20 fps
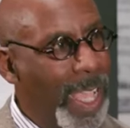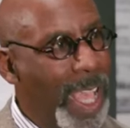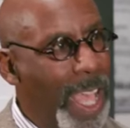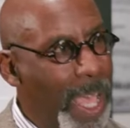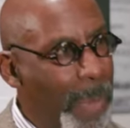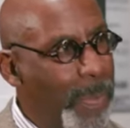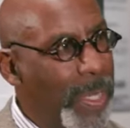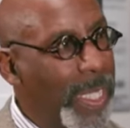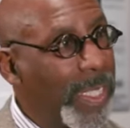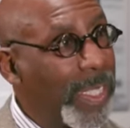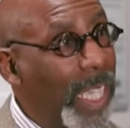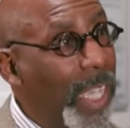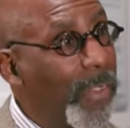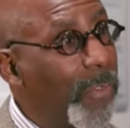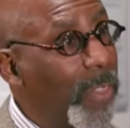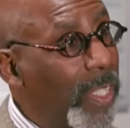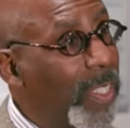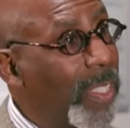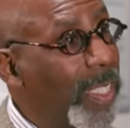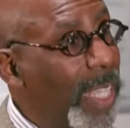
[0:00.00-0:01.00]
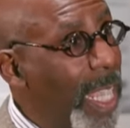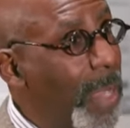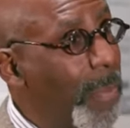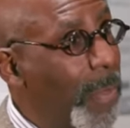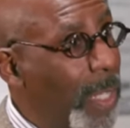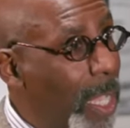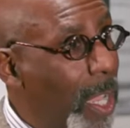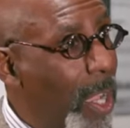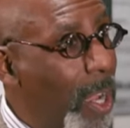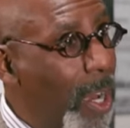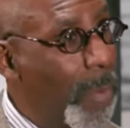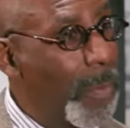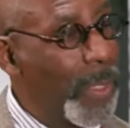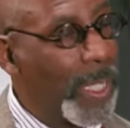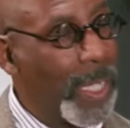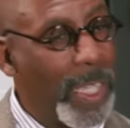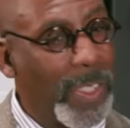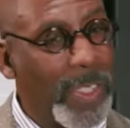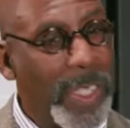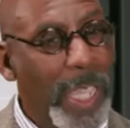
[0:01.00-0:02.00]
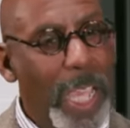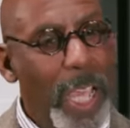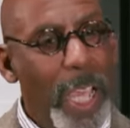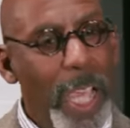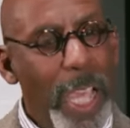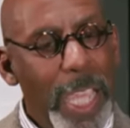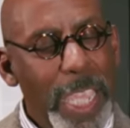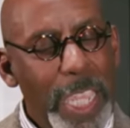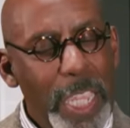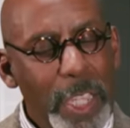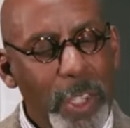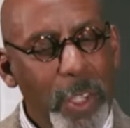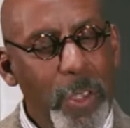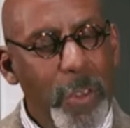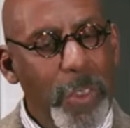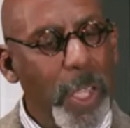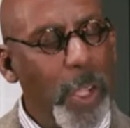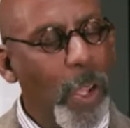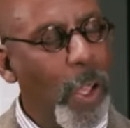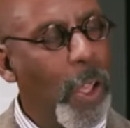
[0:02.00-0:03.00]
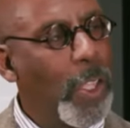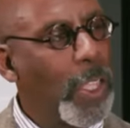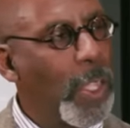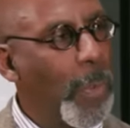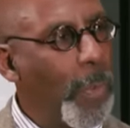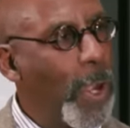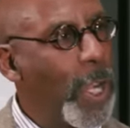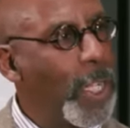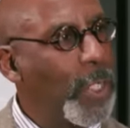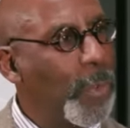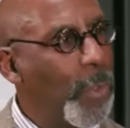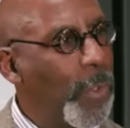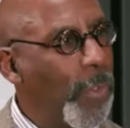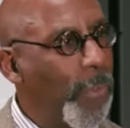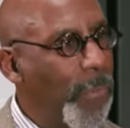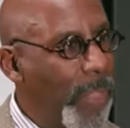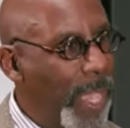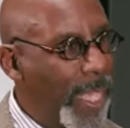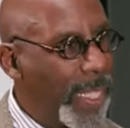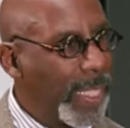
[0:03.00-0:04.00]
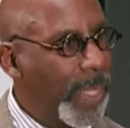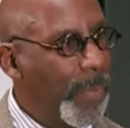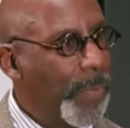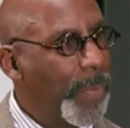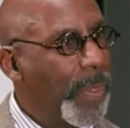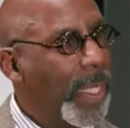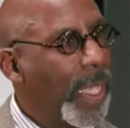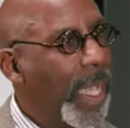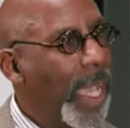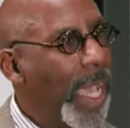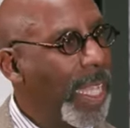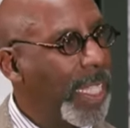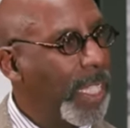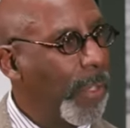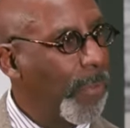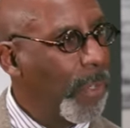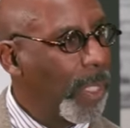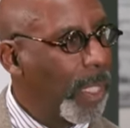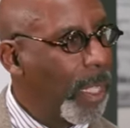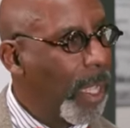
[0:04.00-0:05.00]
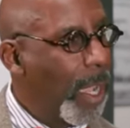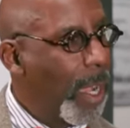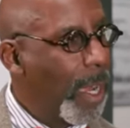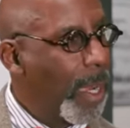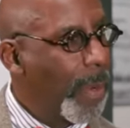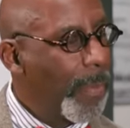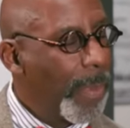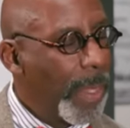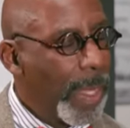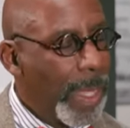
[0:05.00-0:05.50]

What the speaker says: copies of the same car because he knew that all the parts would fit a different car.